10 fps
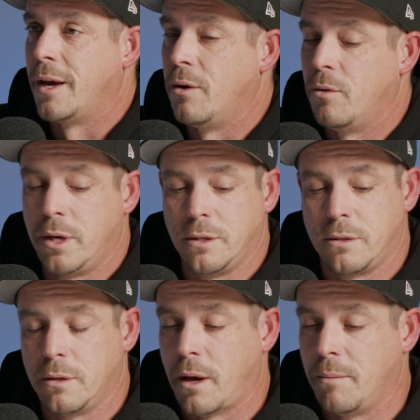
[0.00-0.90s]

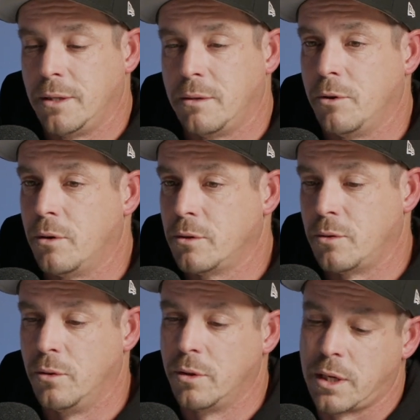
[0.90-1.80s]
always i mean to be honest
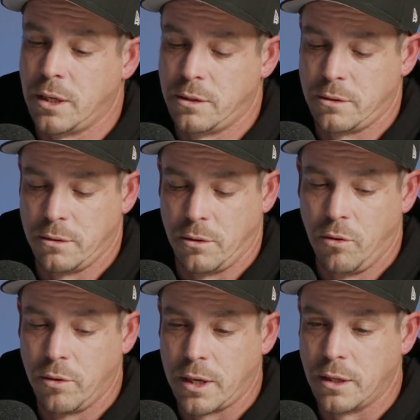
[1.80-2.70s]
all the kids
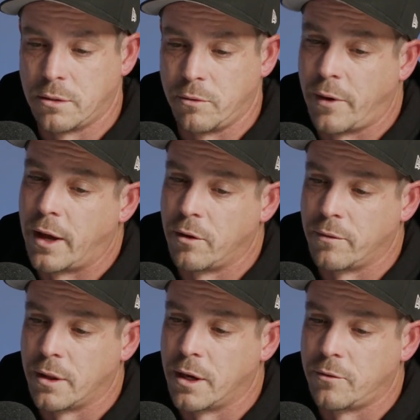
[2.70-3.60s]
all the kids that we've had over
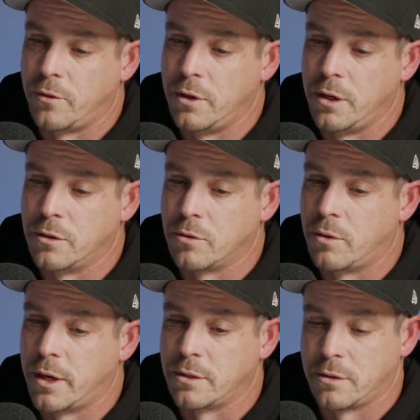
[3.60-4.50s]
the last few years
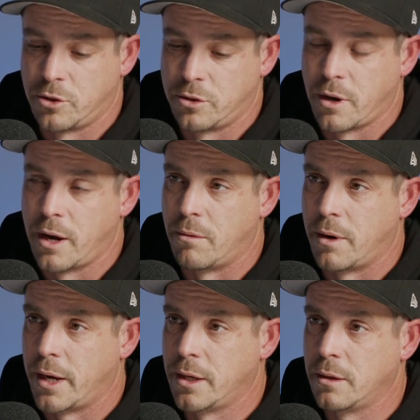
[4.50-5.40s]
always straight
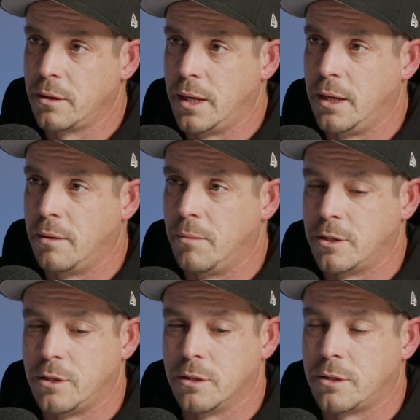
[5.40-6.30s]
away in the
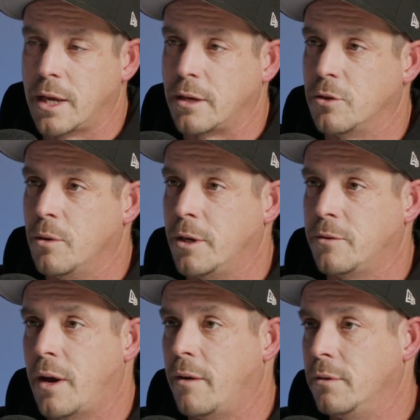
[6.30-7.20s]
messages thanks so much
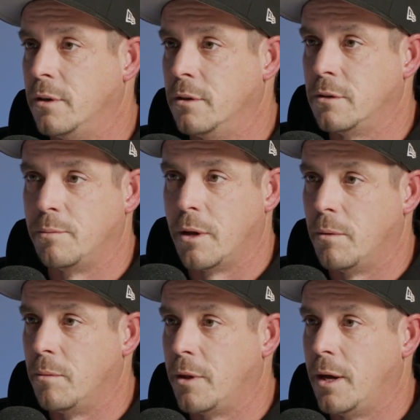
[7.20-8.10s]
for having us blah
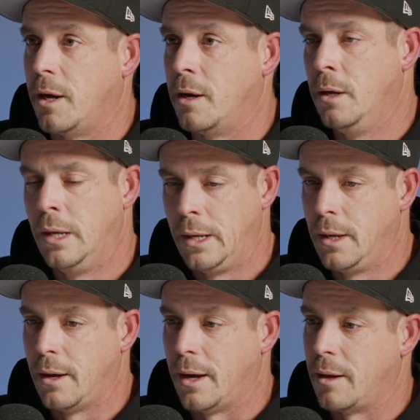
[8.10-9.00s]
blah blah
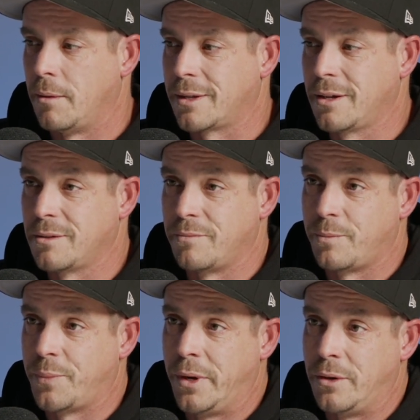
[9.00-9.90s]
mm. and i'm like that's a
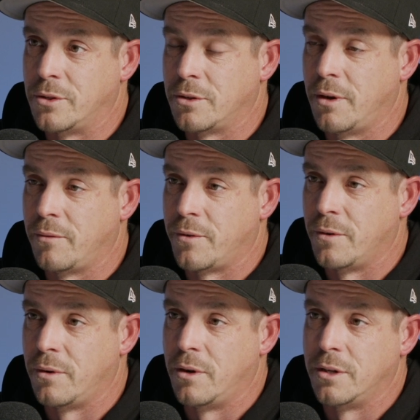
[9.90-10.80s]
pretty good sign
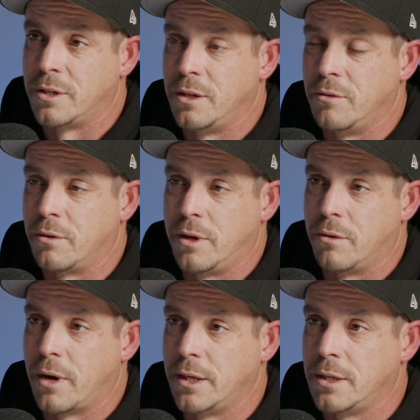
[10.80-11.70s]
for a 19 year old kid
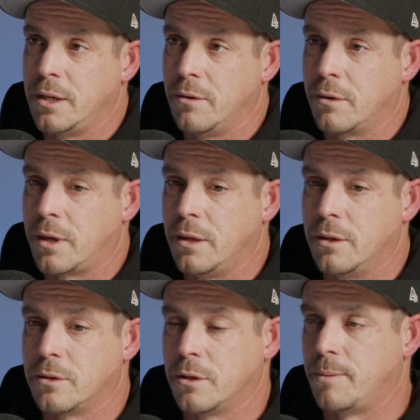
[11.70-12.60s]
or 18 year old kid
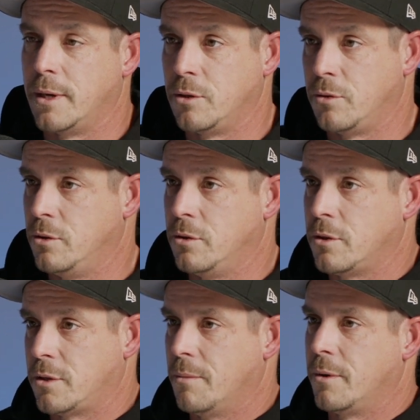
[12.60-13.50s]
that's just been introduced
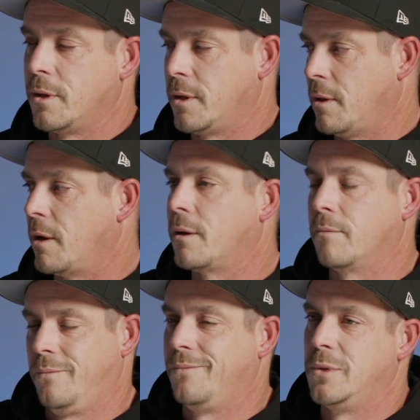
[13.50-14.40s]
to someone they're like
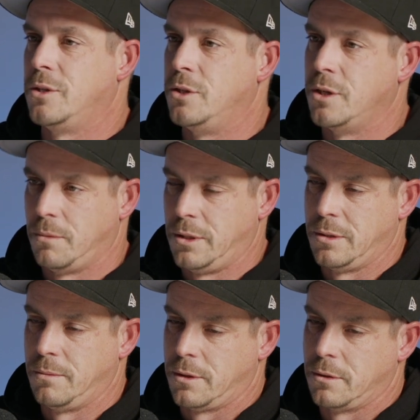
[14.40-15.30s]
this is Jimmy.
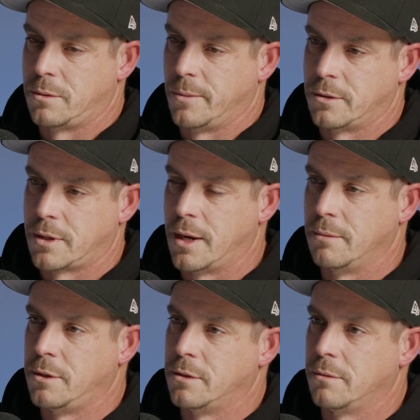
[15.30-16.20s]
Jimmy goes to most
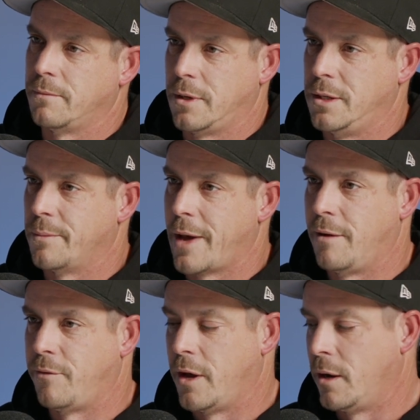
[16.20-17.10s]
games. He's a, he's a
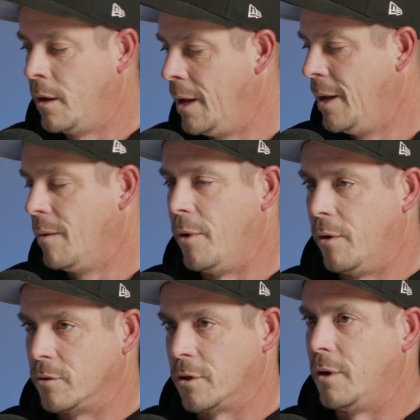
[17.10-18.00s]
mad fan, yeah. but
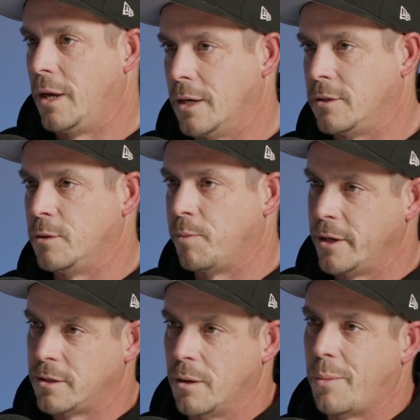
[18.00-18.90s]
also he has this
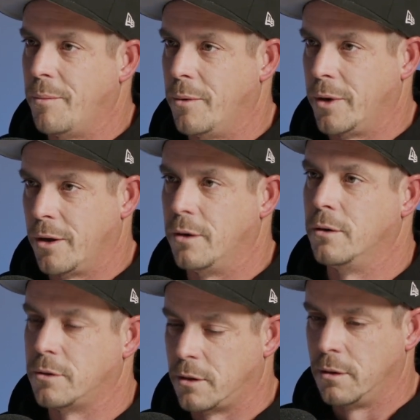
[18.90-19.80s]
place in the pub that we go
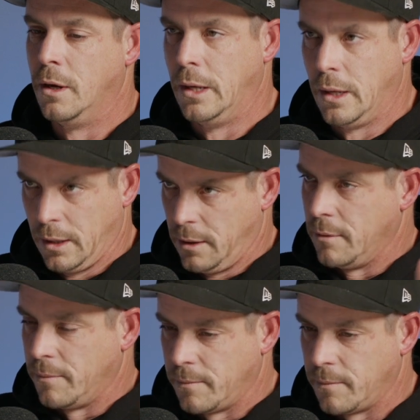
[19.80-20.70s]
to. So
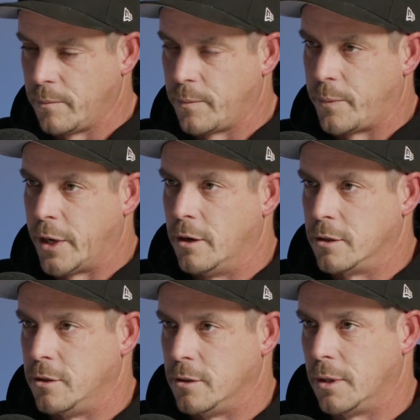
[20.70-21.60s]
be
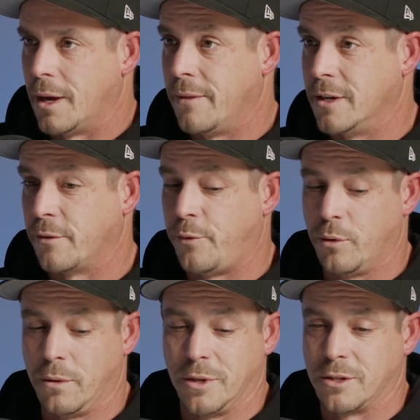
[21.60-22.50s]
nice to Jimmy. And there's a few
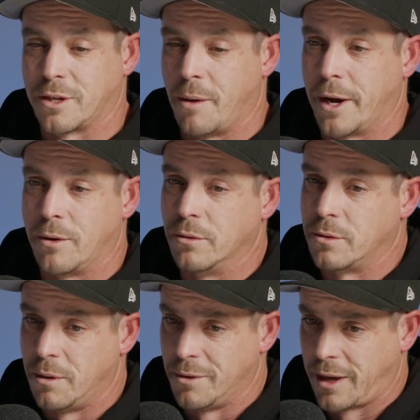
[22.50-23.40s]
of them that just come back all the
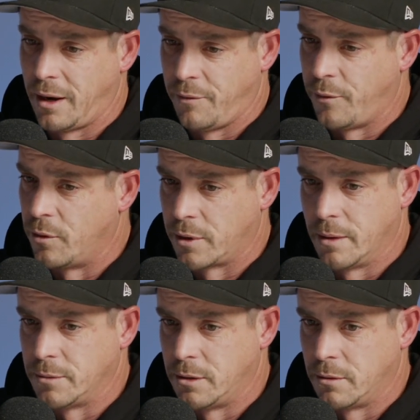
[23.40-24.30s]
time. Like Eddie Ford
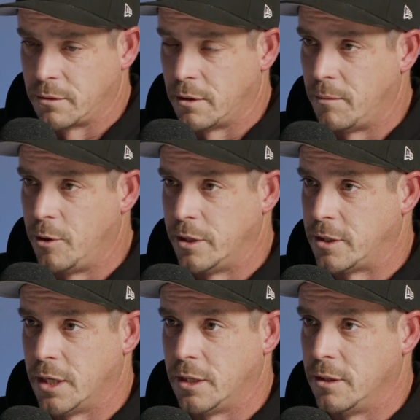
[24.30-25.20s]
comes in all the time. He always
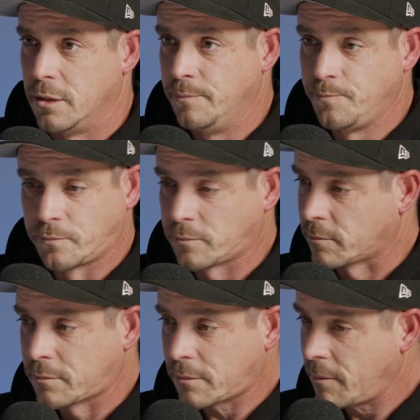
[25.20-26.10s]
sneaks in,
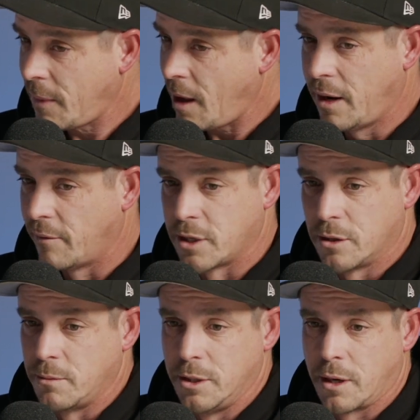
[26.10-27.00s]
never
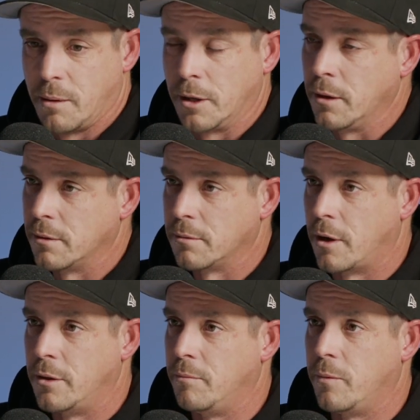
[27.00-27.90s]
tells me he's coming.
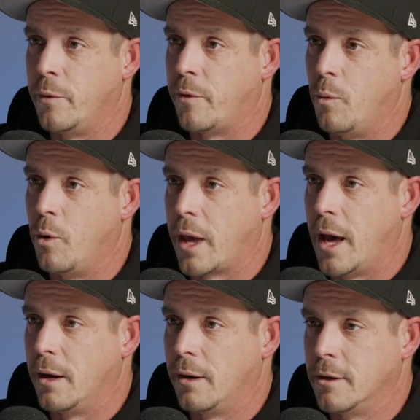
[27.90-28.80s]
Only if I walk
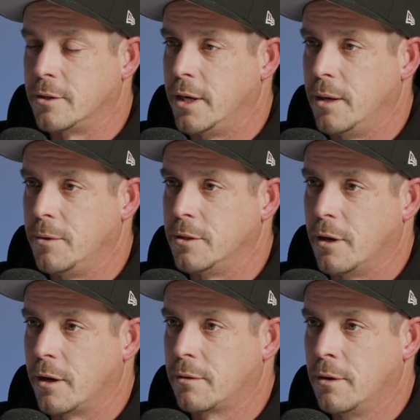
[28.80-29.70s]
out and I awesome. see him, he's like,